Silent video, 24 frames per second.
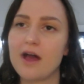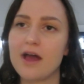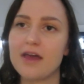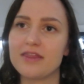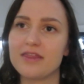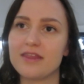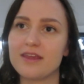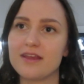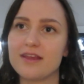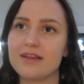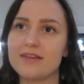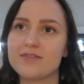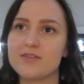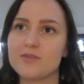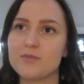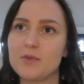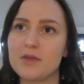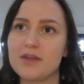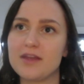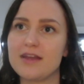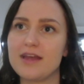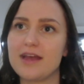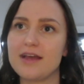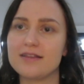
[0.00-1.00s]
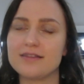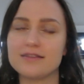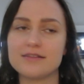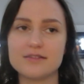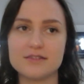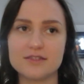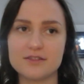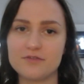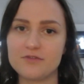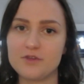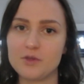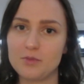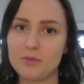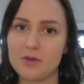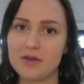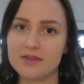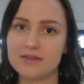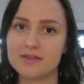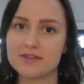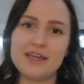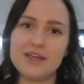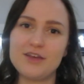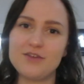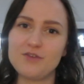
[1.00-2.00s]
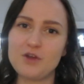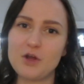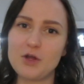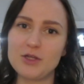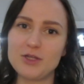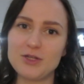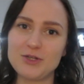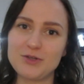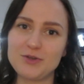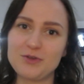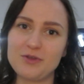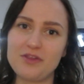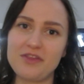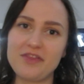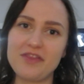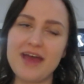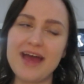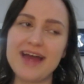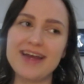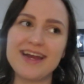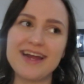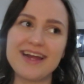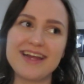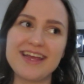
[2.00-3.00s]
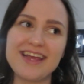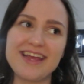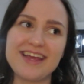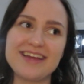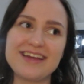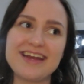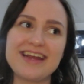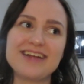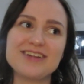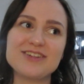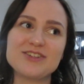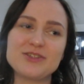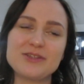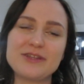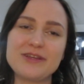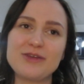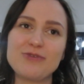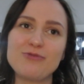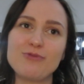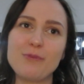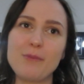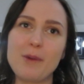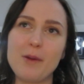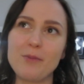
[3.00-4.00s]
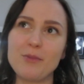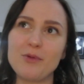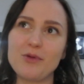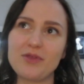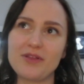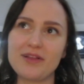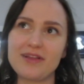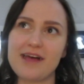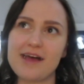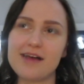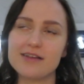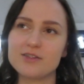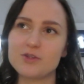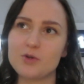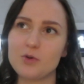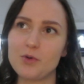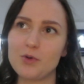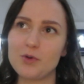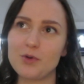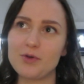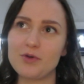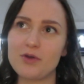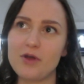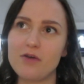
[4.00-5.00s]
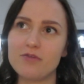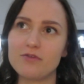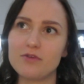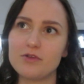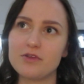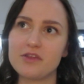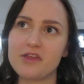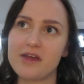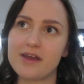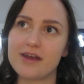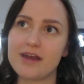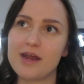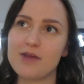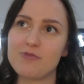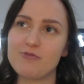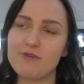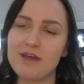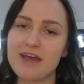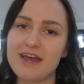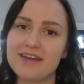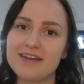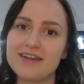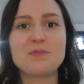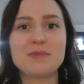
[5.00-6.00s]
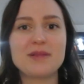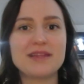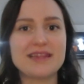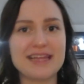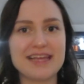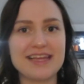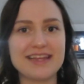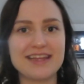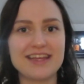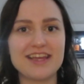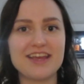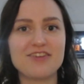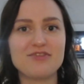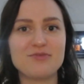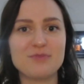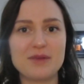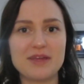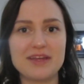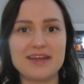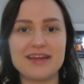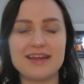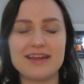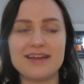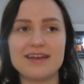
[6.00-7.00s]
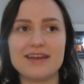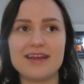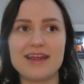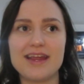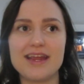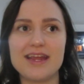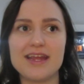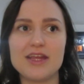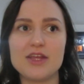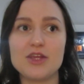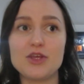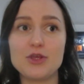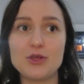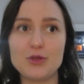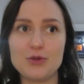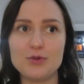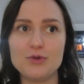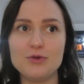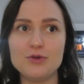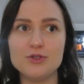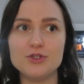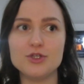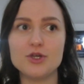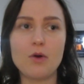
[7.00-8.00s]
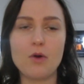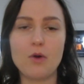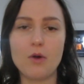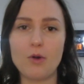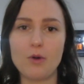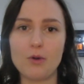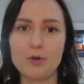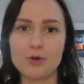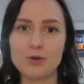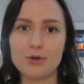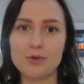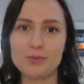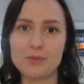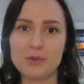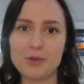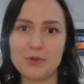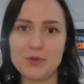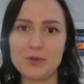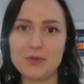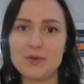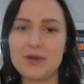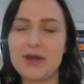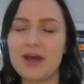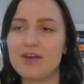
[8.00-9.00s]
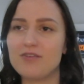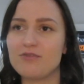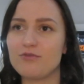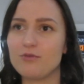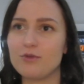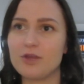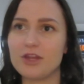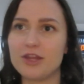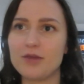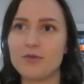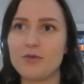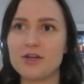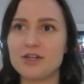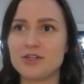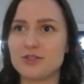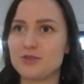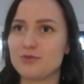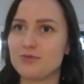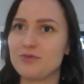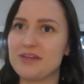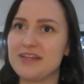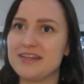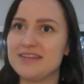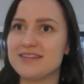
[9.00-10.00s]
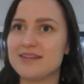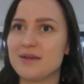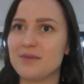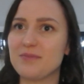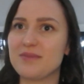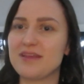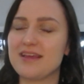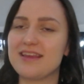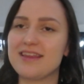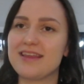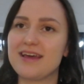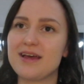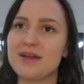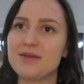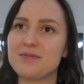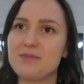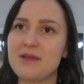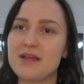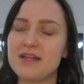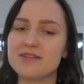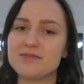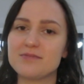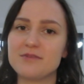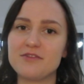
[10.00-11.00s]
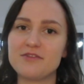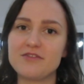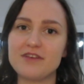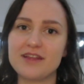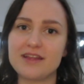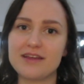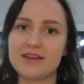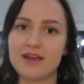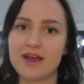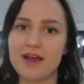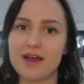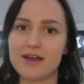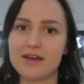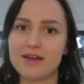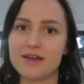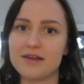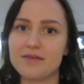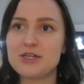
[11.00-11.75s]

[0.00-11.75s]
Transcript: I think it's been at least a few months, if not longer than that. I can't actually remember the last horror novel that I read, but lately I've been in a huge horror mood. I've really wanted to read something that makes me feel like I